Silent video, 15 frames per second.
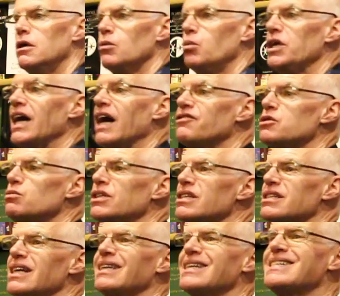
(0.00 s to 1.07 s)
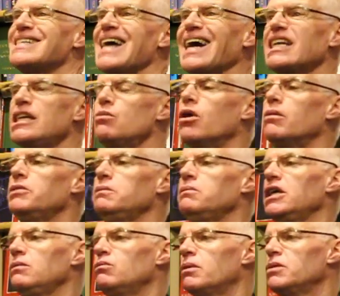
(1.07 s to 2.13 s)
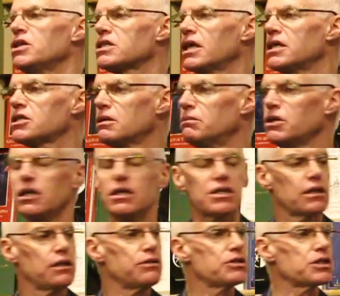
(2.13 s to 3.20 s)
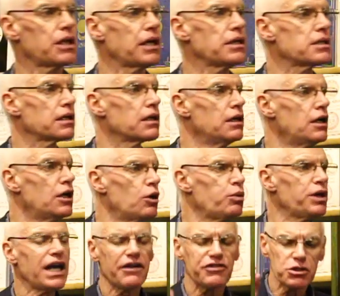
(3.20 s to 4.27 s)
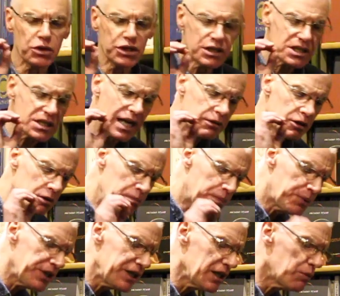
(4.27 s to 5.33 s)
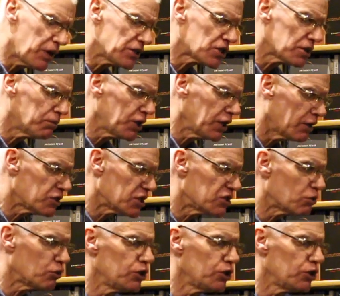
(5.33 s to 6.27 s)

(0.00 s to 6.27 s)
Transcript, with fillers: We have to understand exactly what we mean when we say somebody is hallucinating. We have to understand completely when somebody goes into a